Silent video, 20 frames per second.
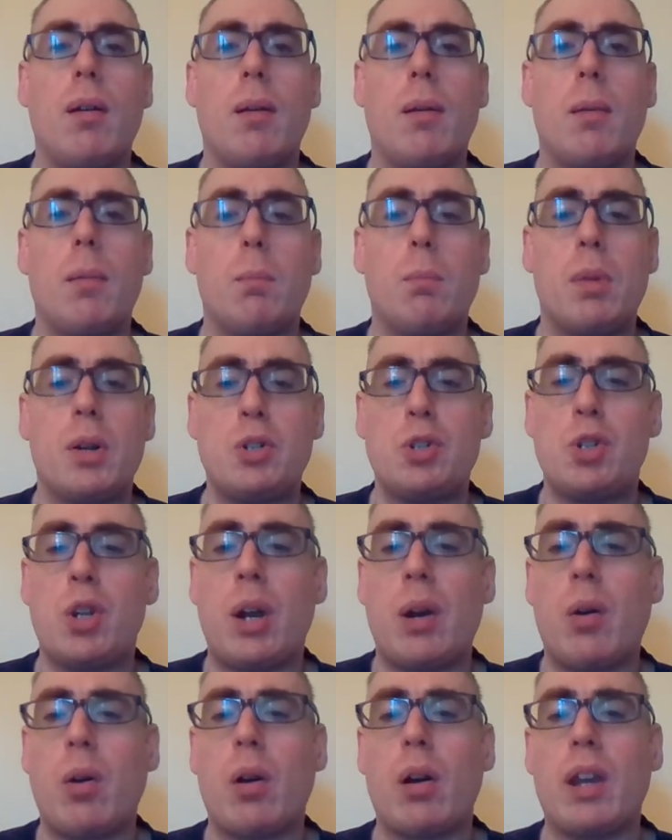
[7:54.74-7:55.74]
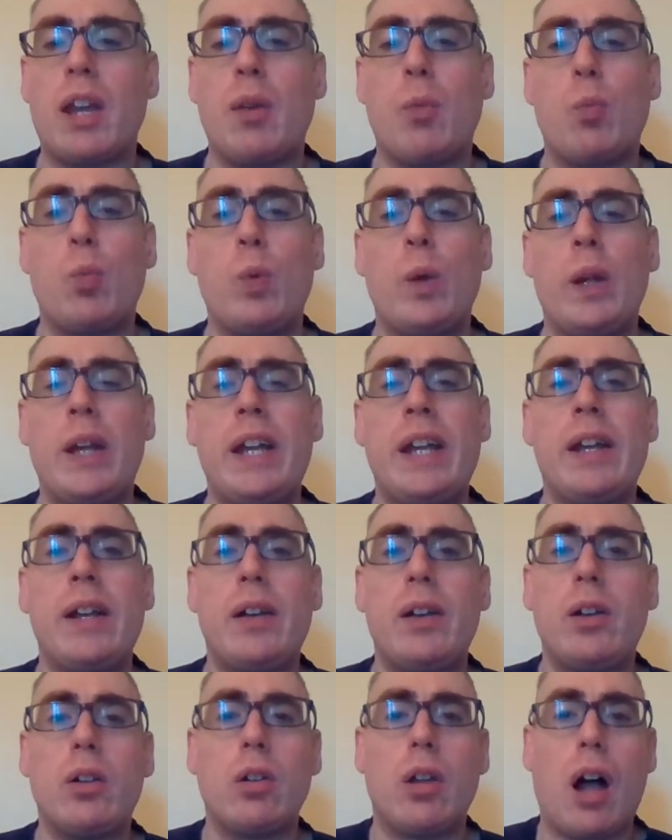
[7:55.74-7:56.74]
But generally, we
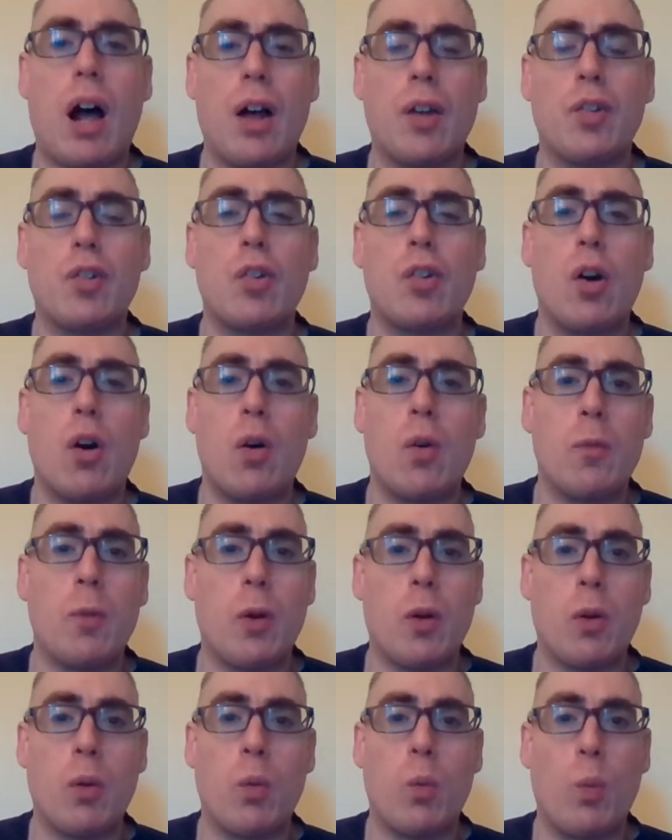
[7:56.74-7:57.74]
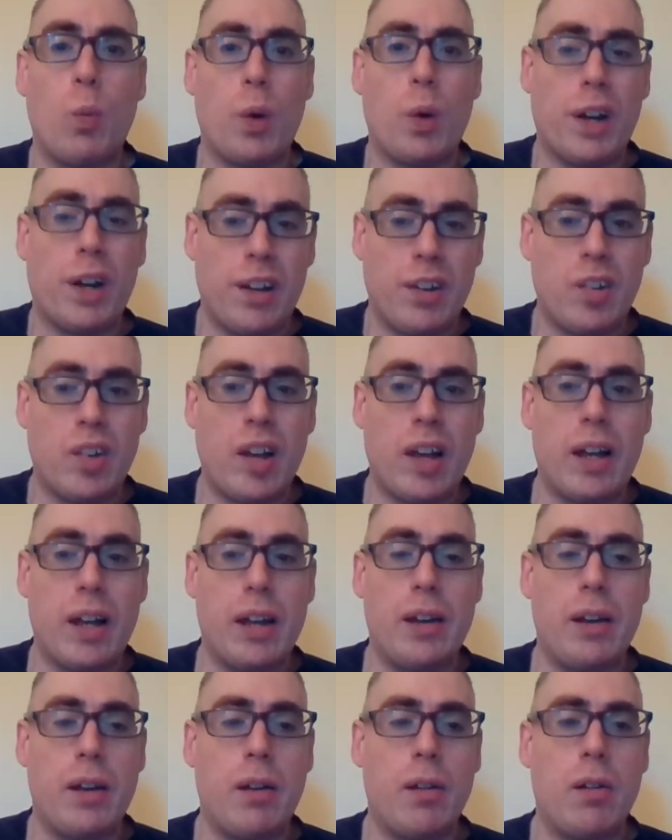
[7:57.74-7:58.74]
gloss over what he said,
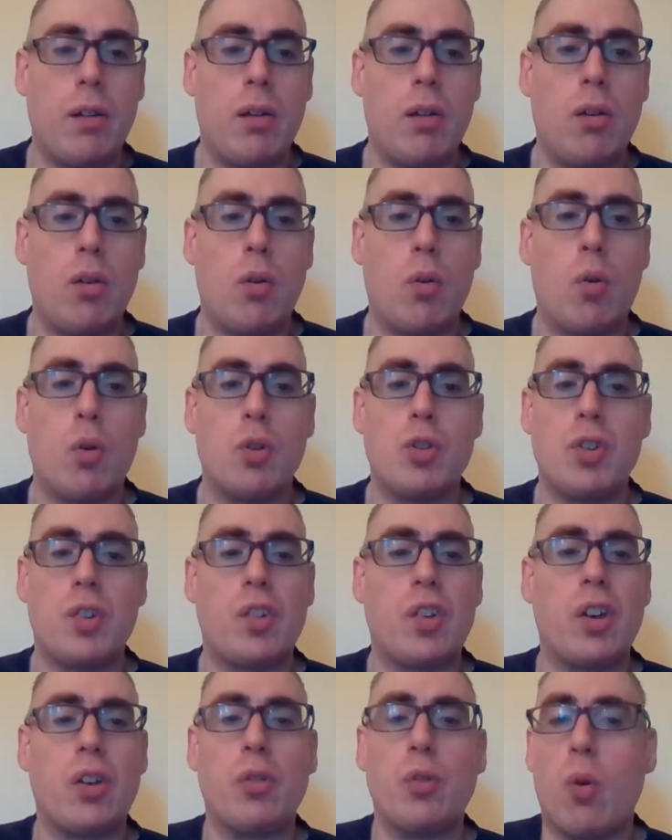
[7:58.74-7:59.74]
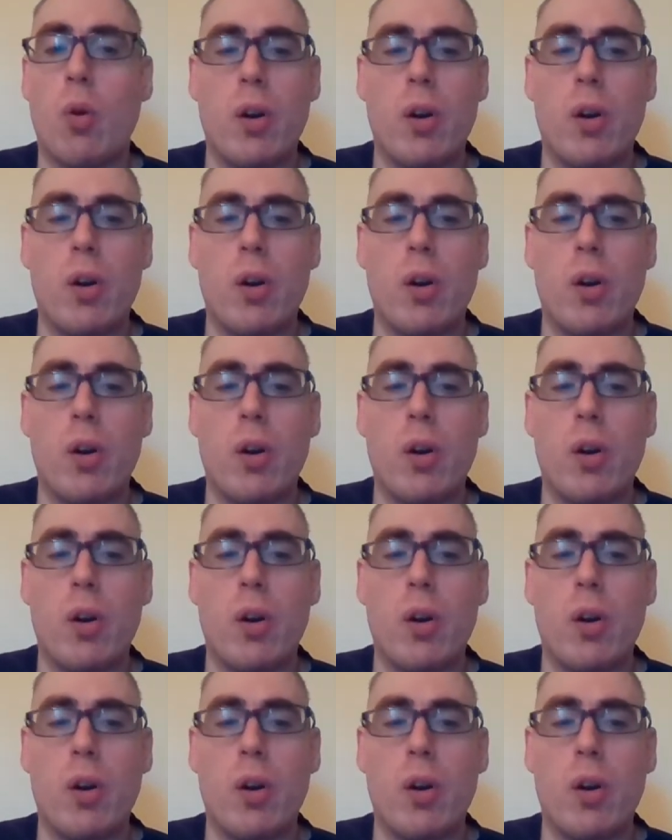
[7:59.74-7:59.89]
or just ignore it